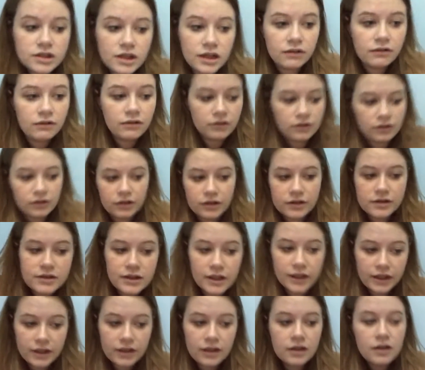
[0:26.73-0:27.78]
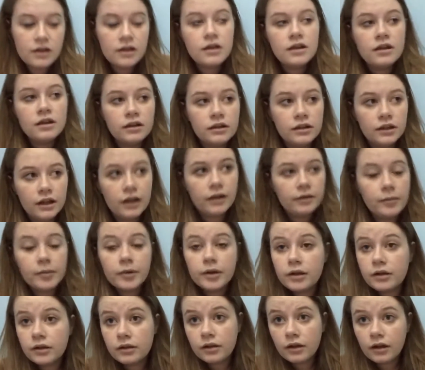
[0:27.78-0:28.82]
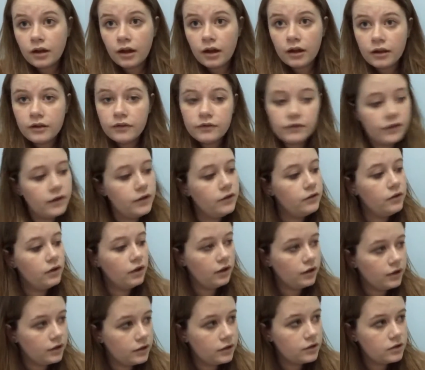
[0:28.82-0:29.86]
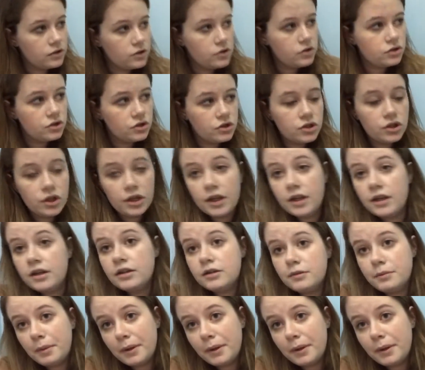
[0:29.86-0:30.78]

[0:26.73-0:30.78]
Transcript: tell I look today, yeah because I feel like it